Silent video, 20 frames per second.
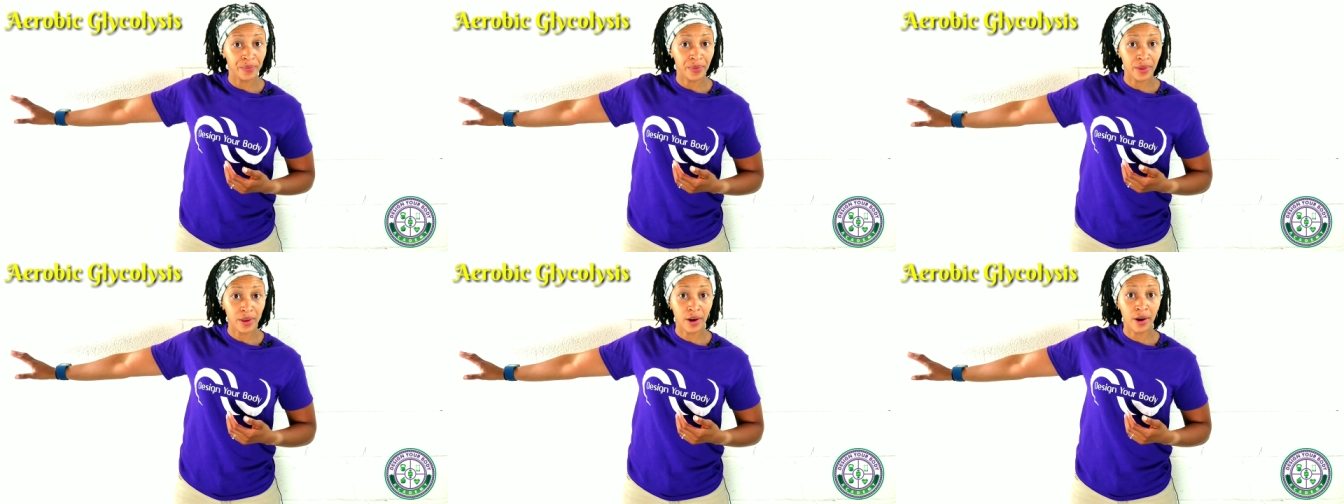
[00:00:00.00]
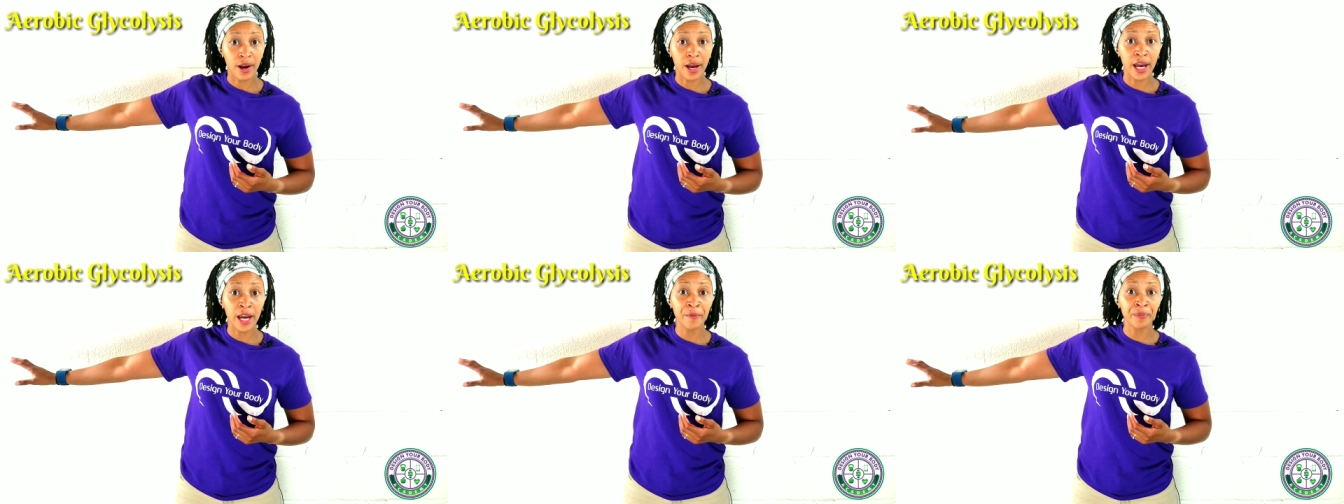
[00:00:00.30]
All
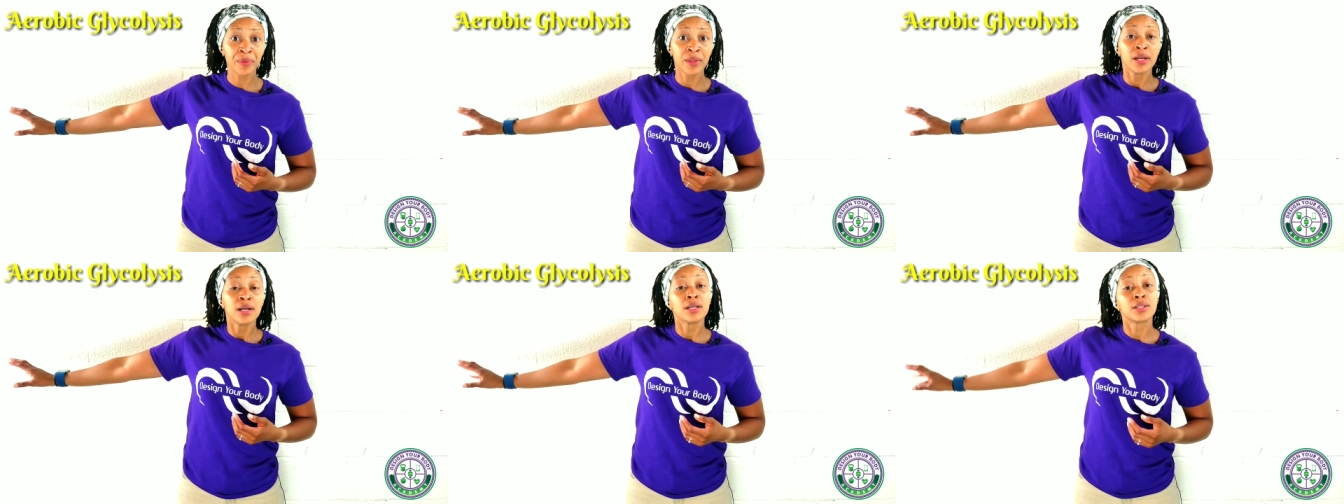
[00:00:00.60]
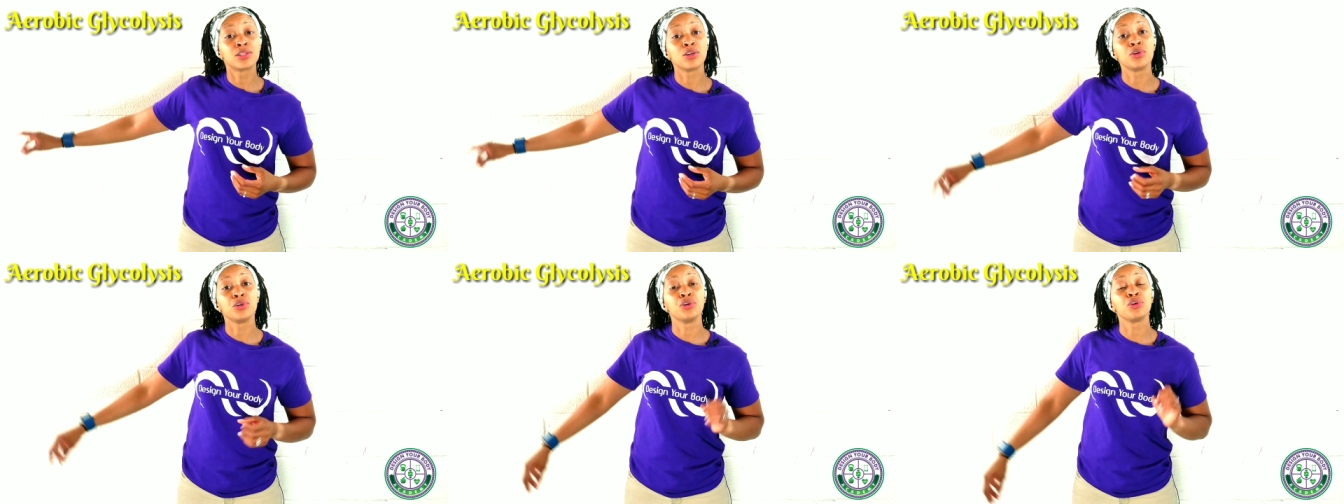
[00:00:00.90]
right,
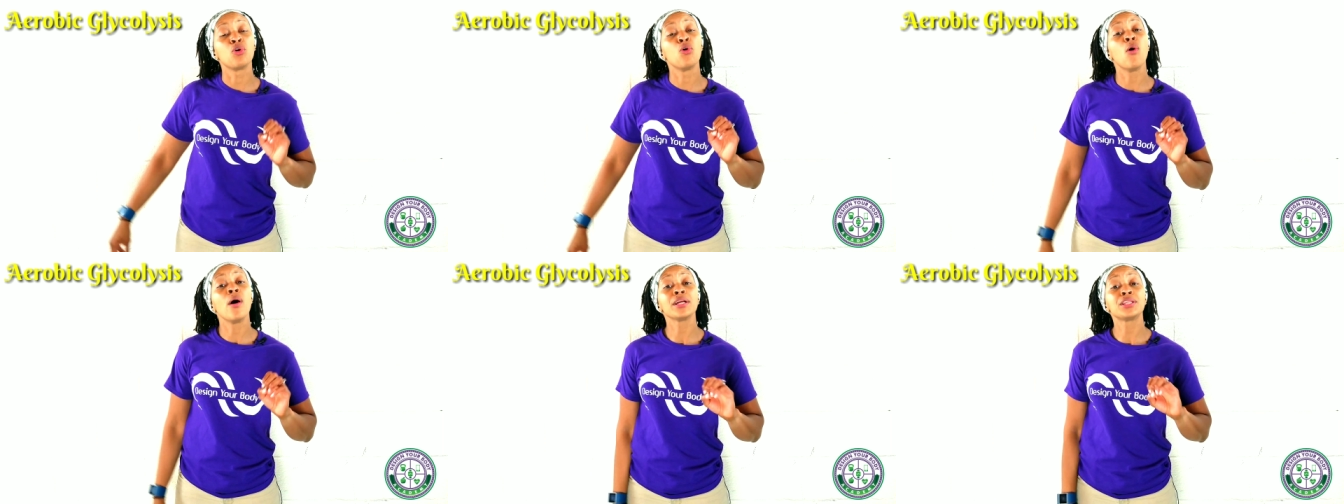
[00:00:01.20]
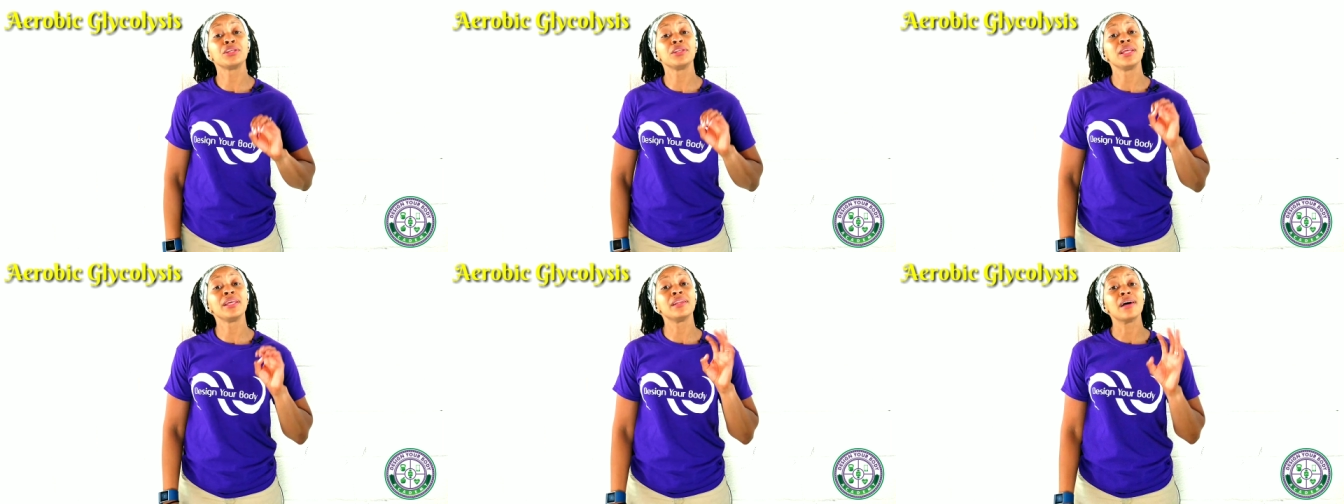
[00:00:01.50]
so you're going
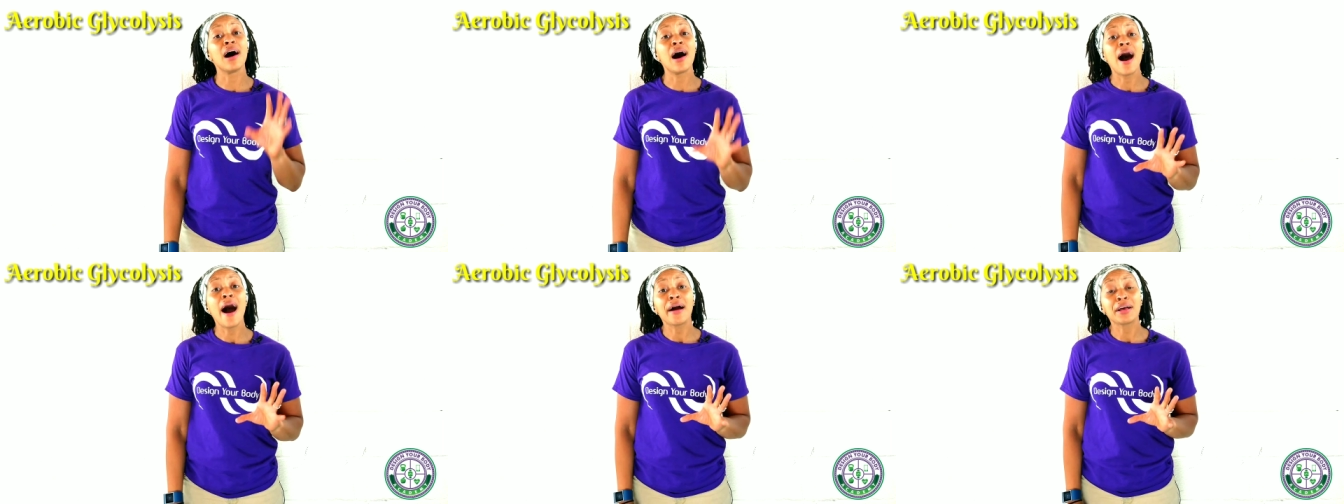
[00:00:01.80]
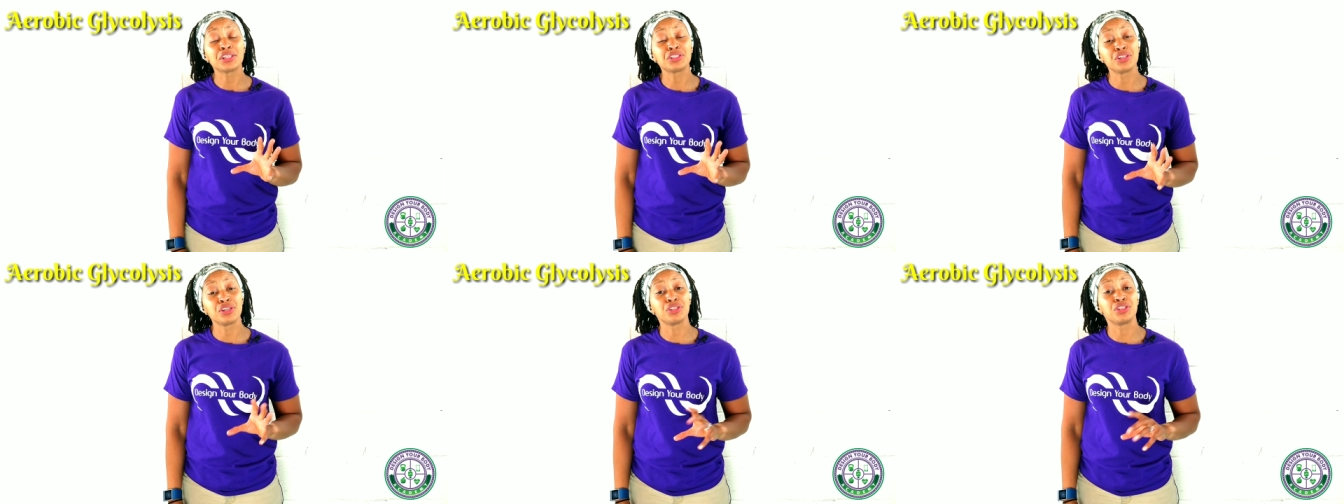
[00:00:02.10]
to need
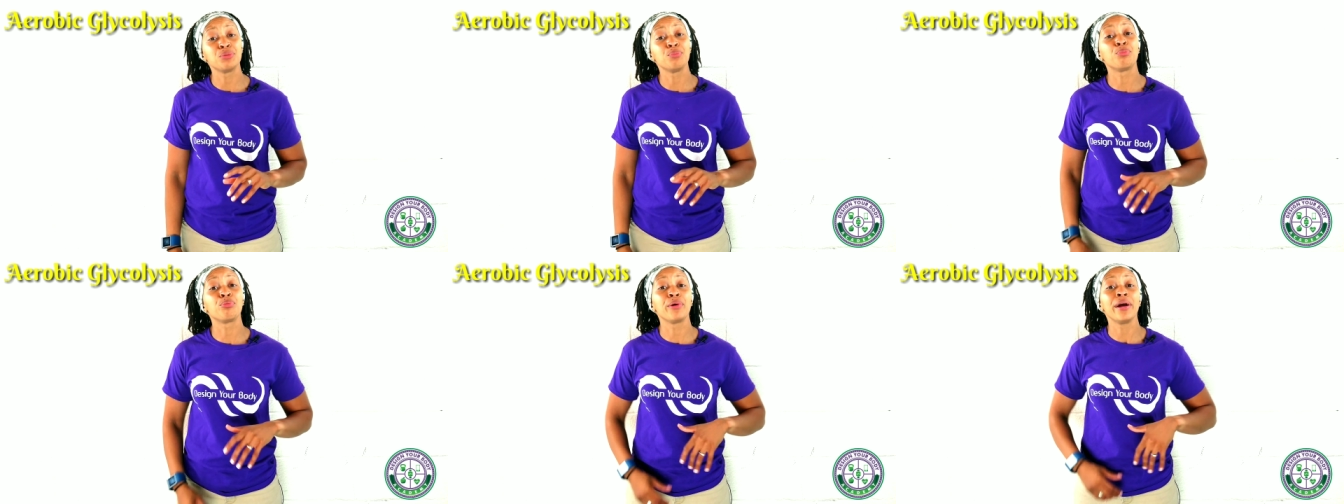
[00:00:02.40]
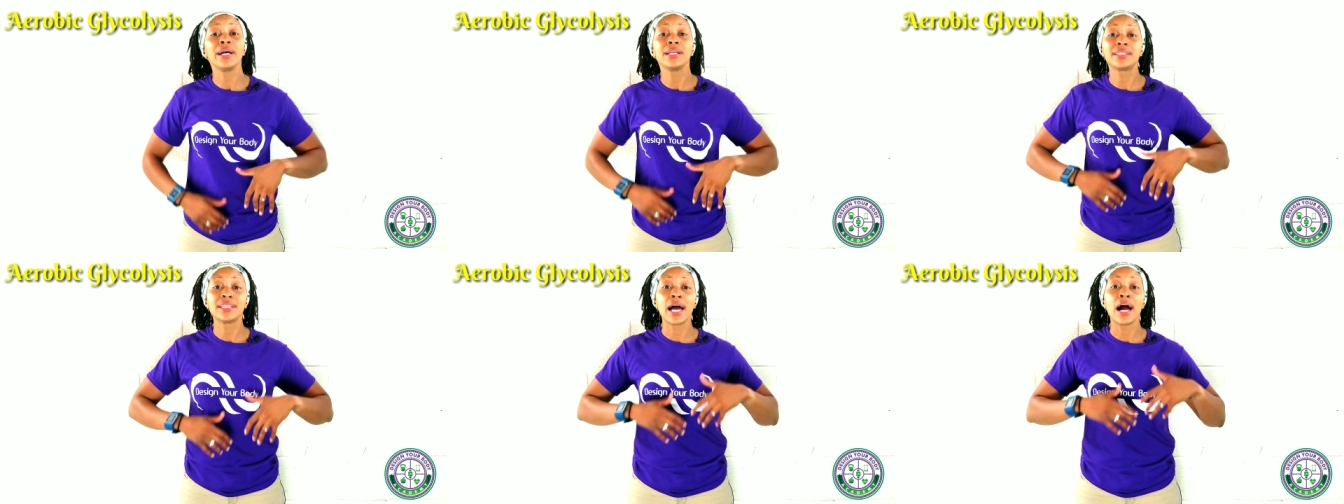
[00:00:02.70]
oxygen to
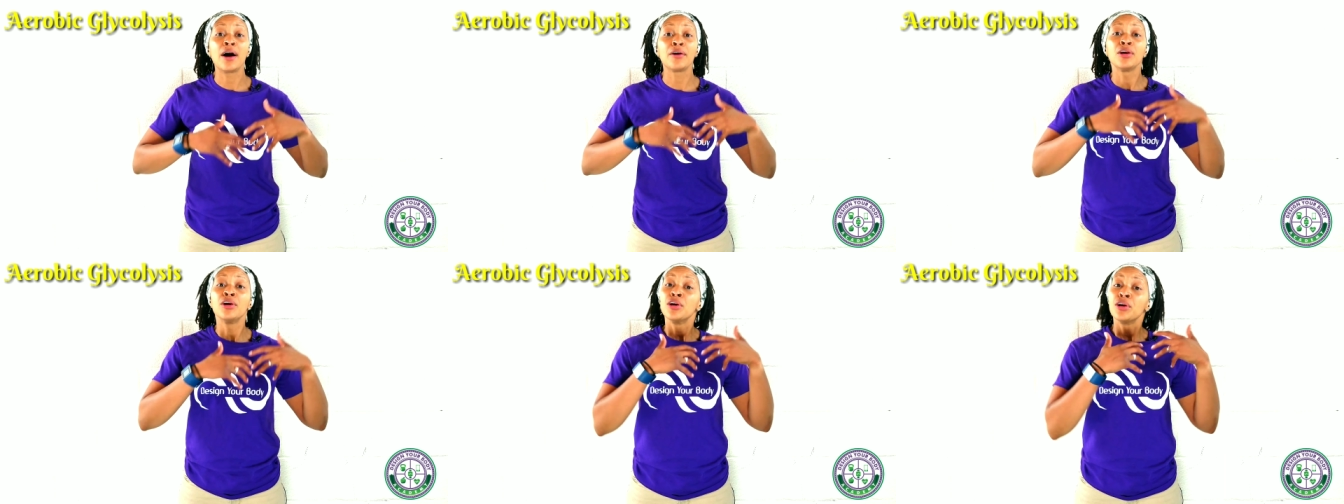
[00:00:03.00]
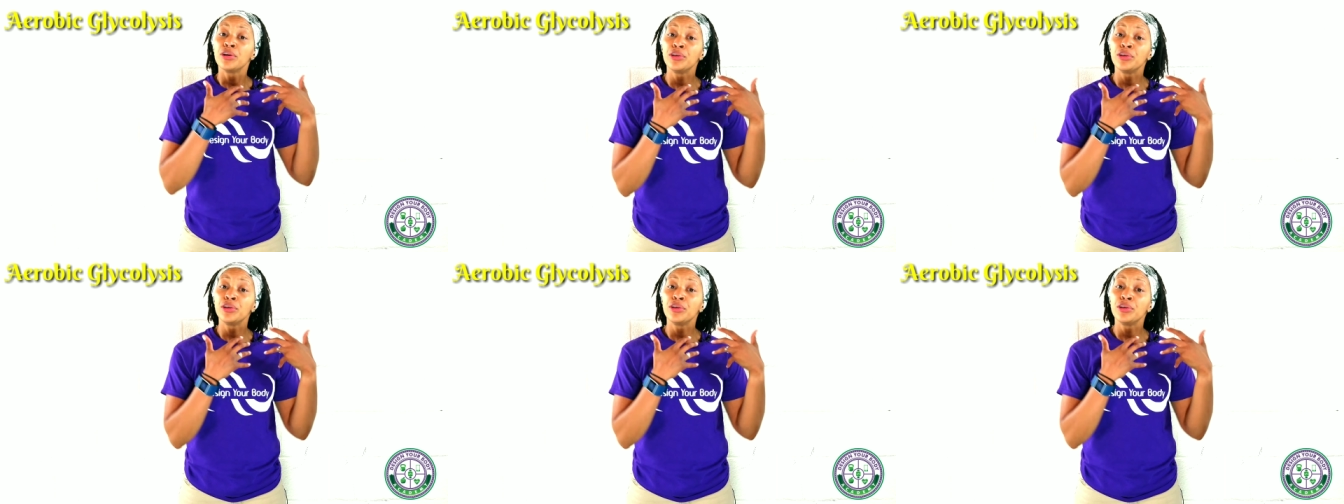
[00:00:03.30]
break down